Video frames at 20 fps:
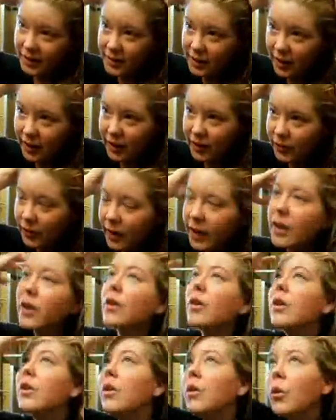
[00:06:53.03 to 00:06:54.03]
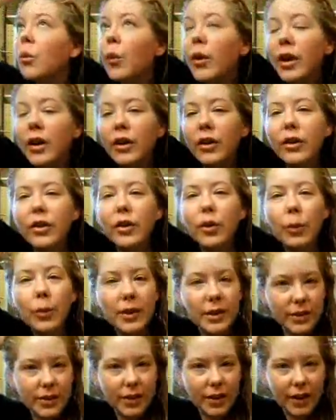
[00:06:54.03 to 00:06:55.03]
It's kind of like when you're
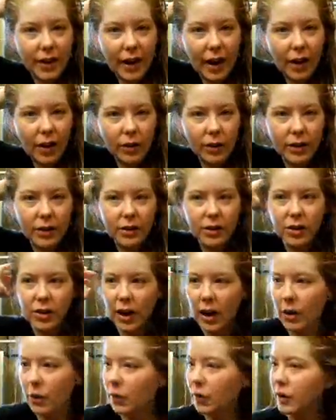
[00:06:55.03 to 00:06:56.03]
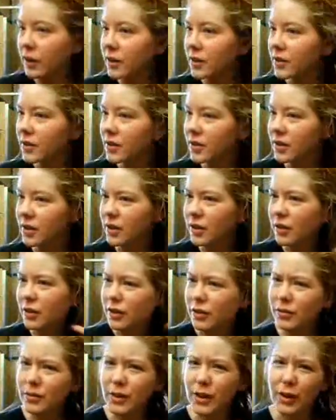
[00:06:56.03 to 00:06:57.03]
rinsing it out in the shower, it's
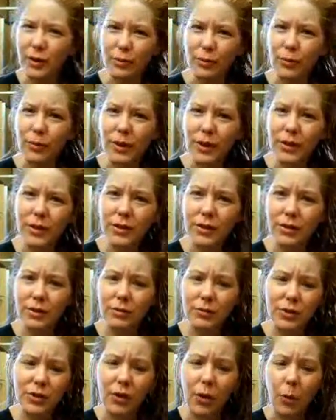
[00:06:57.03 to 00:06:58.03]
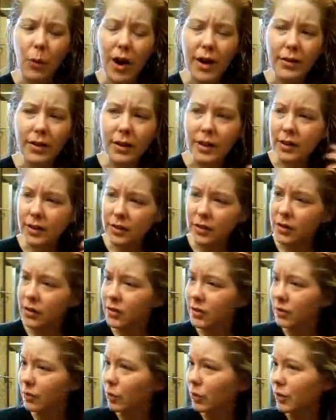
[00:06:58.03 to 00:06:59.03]
still, you know, it's so wet that it's
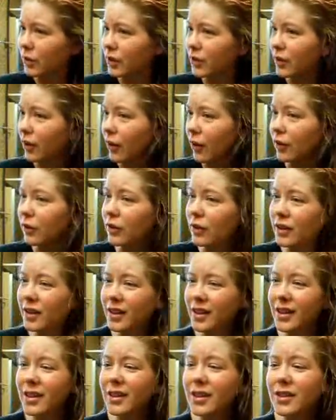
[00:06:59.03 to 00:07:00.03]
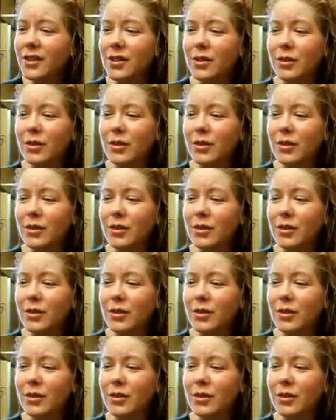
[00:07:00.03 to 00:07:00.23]
just really dark looking.